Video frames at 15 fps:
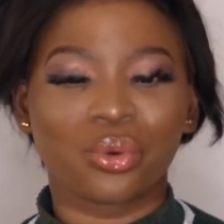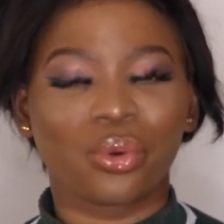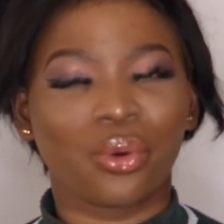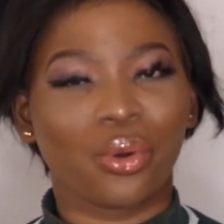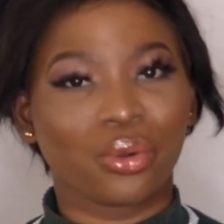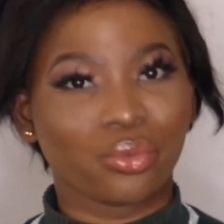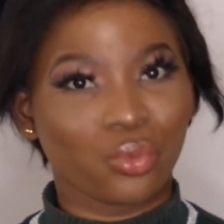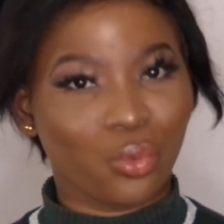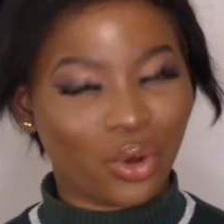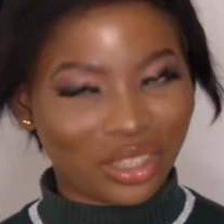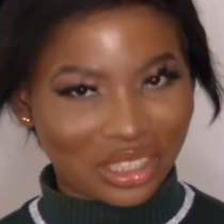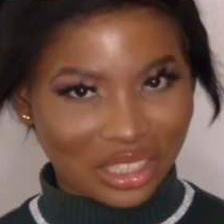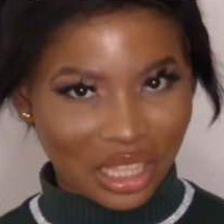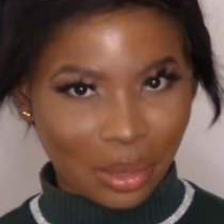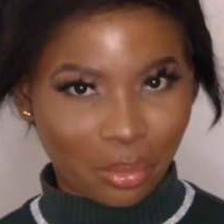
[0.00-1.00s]
on
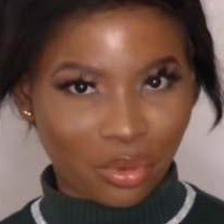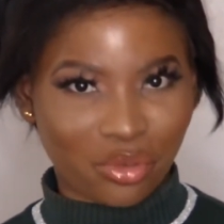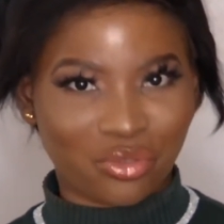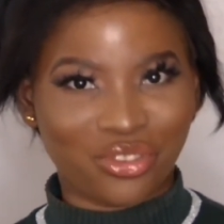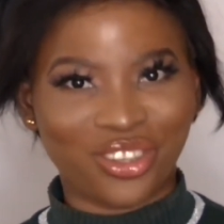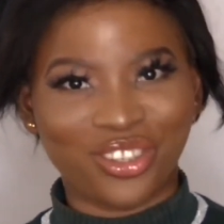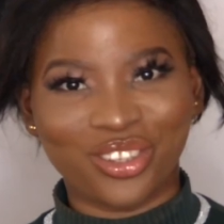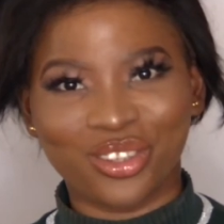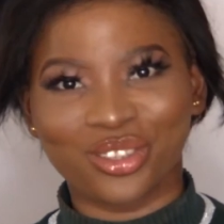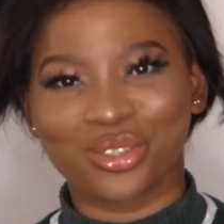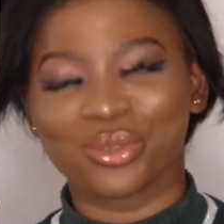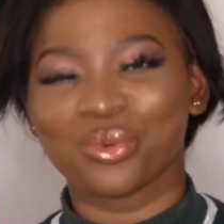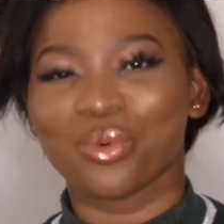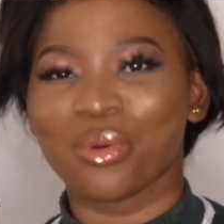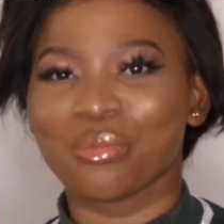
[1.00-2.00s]
what type of videos you
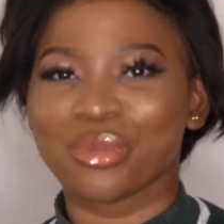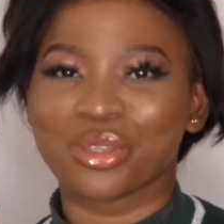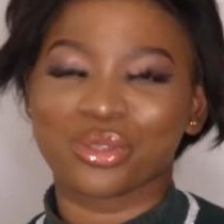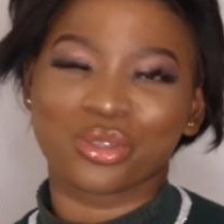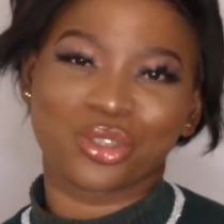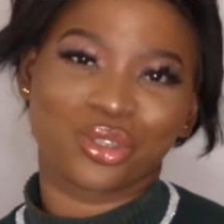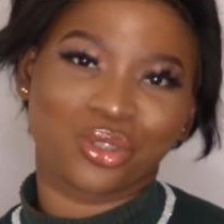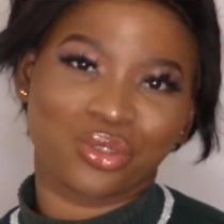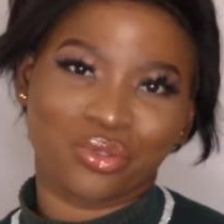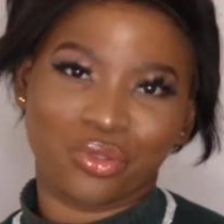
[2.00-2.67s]
want me to shoot